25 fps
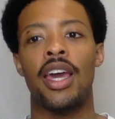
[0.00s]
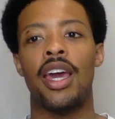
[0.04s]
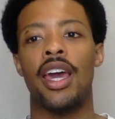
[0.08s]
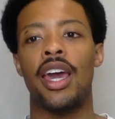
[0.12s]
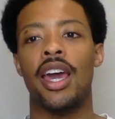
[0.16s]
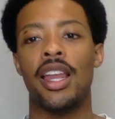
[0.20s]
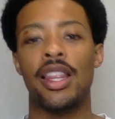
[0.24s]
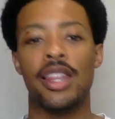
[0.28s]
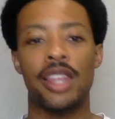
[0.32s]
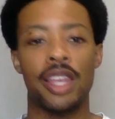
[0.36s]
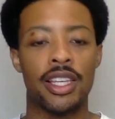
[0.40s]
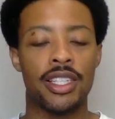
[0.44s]

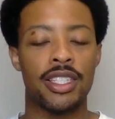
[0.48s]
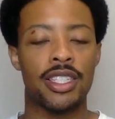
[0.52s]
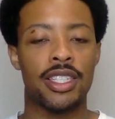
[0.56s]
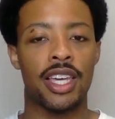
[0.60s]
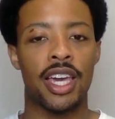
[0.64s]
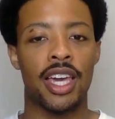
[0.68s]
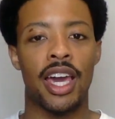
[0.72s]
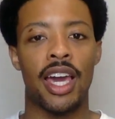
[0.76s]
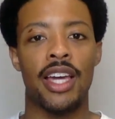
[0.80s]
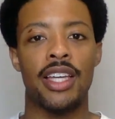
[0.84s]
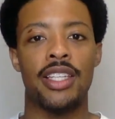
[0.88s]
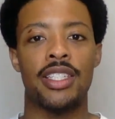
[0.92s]
in this
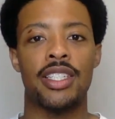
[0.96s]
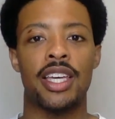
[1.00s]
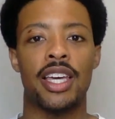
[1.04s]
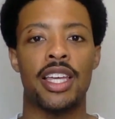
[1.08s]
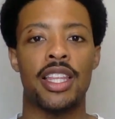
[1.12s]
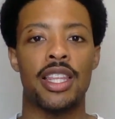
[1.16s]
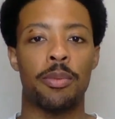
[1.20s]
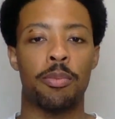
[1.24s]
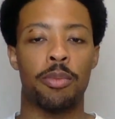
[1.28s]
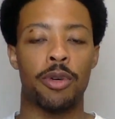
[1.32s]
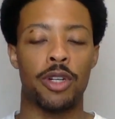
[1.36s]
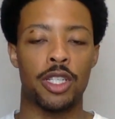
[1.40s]
case,
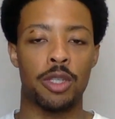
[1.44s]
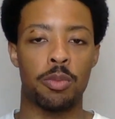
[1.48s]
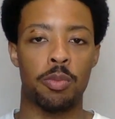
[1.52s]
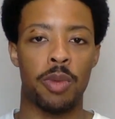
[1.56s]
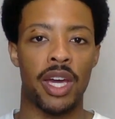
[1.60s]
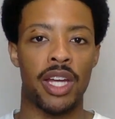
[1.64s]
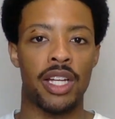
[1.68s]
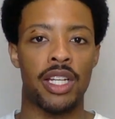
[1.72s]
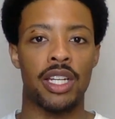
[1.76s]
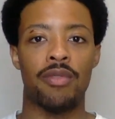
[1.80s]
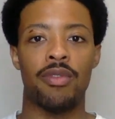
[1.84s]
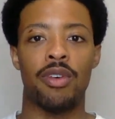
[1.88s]
in the
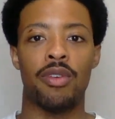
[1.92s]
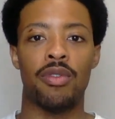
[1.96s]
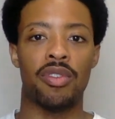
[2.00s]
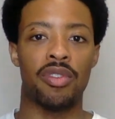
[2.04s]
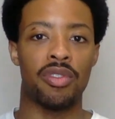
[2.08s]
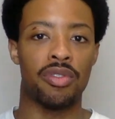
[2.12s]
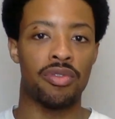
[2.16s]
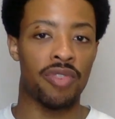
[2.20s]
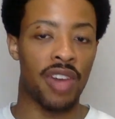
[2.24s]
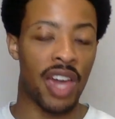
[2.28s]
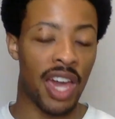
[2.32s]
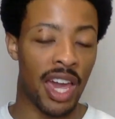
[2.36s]
perspective of a
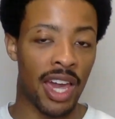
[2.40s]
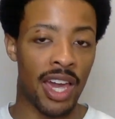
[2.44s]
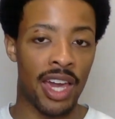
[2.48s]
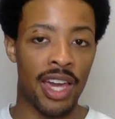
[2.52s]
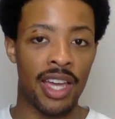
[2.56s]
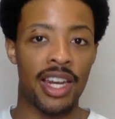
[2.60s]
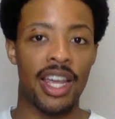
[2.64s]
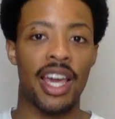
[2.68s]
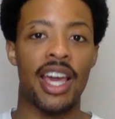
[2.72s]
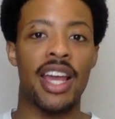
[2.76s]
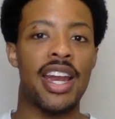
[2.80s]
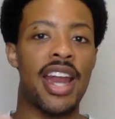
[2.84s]

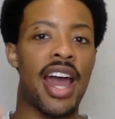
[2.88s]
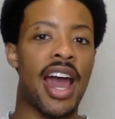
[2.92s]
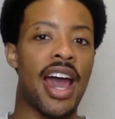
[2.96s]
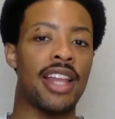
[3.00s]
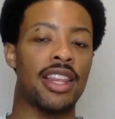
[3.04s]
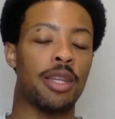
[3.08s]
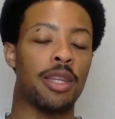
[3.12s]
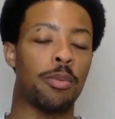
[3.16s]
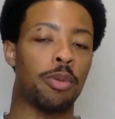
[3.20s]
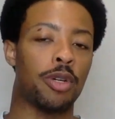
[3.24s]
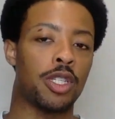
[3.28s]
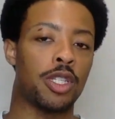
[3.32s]
fan and
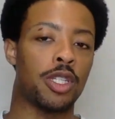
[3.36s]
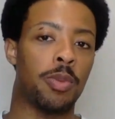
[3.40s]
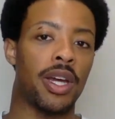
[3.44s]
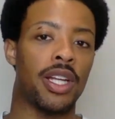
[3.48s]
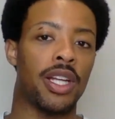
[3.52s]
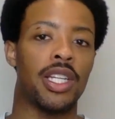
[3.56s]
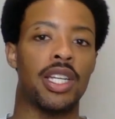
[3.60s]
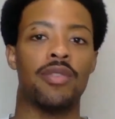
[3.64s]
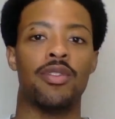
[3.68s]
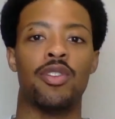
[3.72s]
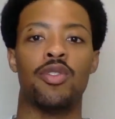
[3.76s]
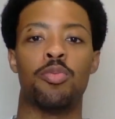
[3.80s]
not the
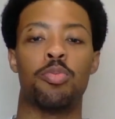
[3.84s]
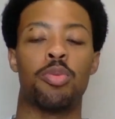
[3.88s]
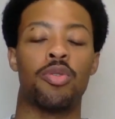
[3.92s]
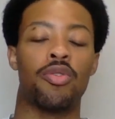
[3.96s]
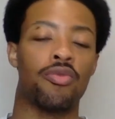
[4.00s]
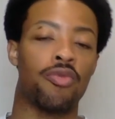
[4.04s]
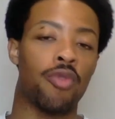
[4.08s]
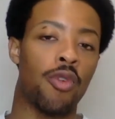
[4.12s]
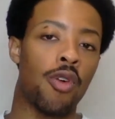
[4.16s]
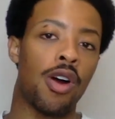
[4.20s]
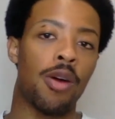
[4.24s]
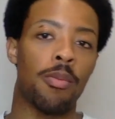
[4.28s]
perspective of a
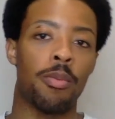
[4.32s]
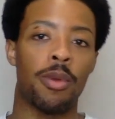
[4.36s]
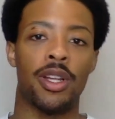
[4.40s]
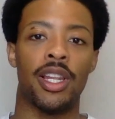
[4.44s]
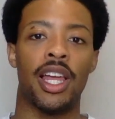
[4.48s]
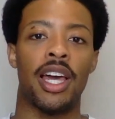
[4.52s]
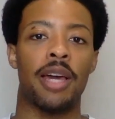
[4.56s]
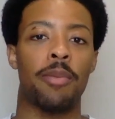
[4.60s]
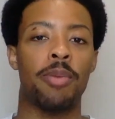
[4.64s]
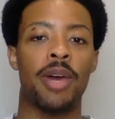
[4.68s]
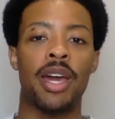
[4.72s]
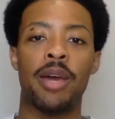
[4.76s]
performer
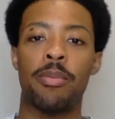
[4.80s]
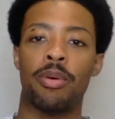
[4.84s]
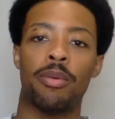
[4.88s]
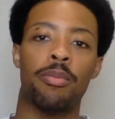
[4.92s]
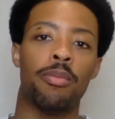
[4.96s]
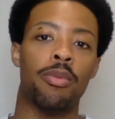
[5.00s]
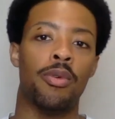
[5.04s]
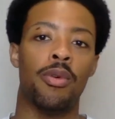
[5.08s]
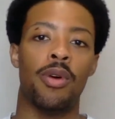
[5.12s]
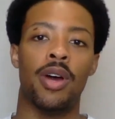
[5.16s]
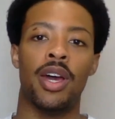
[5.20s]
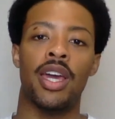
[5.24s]
like
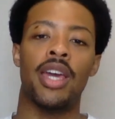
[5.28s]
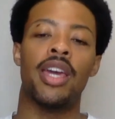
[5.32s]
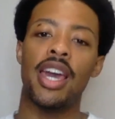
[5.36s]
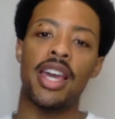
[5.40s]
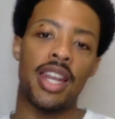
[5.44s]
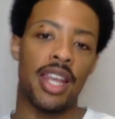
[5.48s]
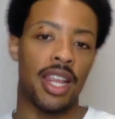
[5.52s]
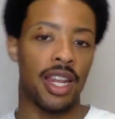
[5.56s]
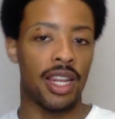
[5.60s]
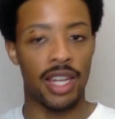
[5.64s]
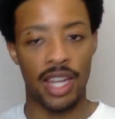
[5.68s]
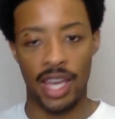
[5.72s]
Paperboy
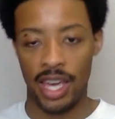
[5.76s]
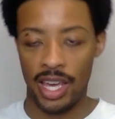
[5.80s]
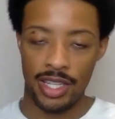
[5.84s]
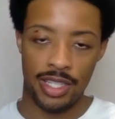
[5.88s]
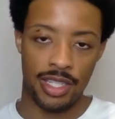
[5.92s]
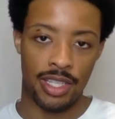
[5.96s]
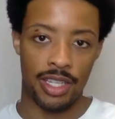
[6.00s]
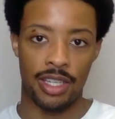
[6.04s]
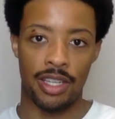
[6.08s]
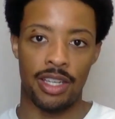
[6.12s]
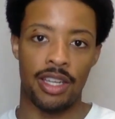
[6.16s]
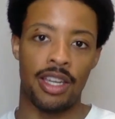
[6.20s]
in
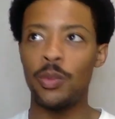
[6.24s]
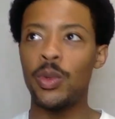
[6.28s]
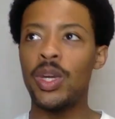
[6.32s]
Atlanta.